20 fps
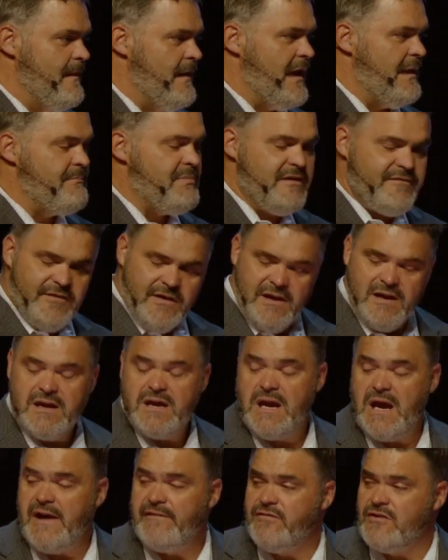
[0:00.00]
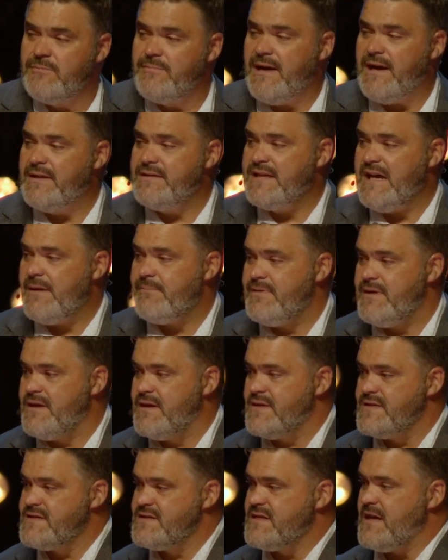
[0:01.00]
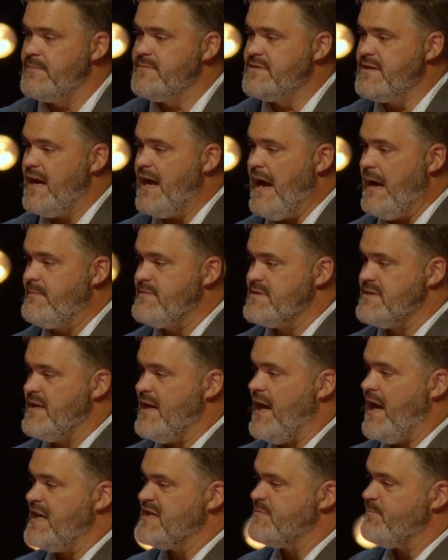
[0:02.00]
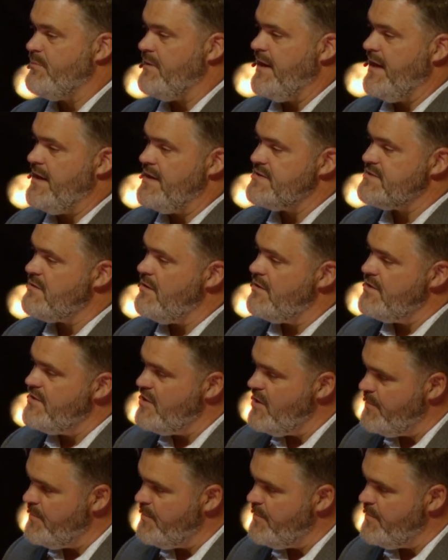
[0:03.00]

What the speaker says: And be very careful about that because sometimes God's plans aren't your